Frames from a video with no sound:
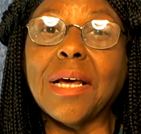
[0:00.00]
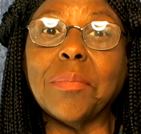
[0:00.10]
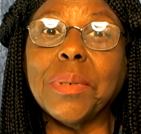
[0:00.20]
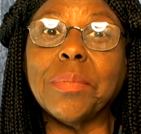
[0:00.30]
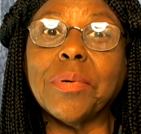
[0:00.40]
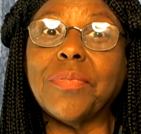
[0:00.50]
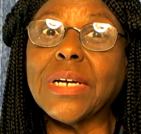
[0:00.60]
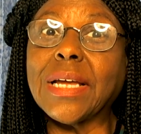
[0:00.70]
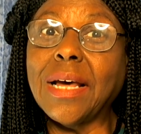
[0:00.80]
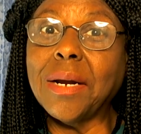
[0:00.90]
of people
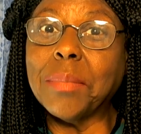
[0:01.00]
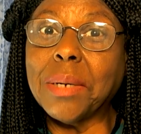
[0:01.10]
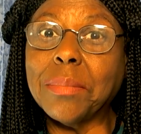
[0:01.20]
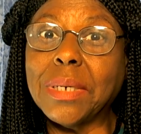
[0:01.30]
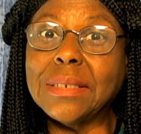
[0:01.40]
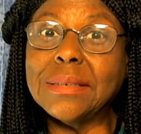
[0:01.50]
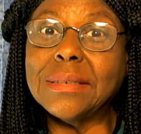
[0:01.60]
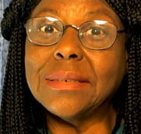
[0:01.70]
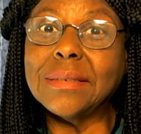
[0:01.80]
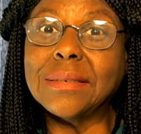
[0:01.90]
forgot about mullein tea.